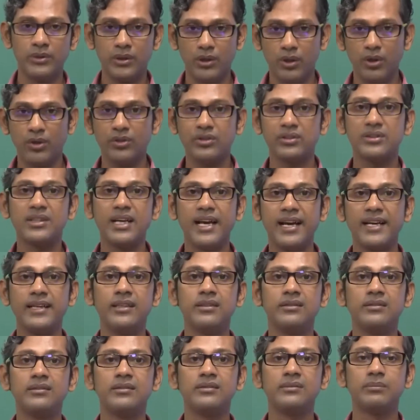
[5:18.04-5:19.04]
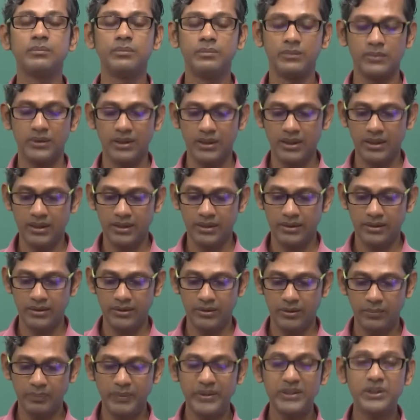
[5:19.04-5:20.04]
oxide
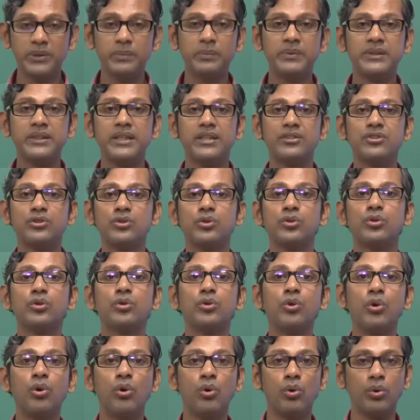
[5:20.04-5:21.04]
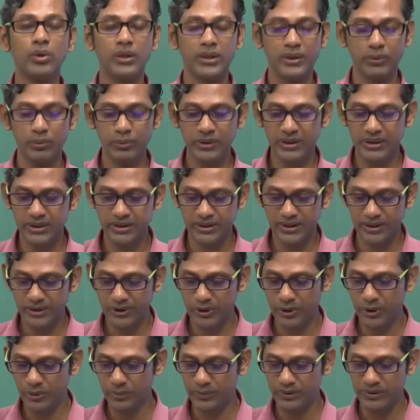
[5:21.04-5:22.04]
precipitates to grow within the
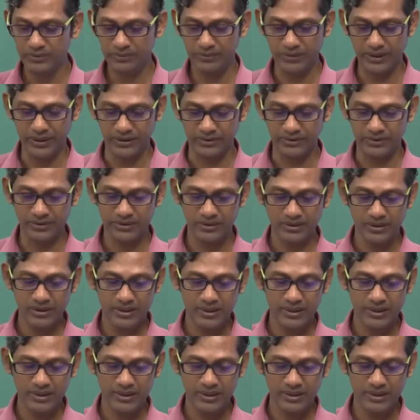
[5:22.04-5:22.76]
cubic phase,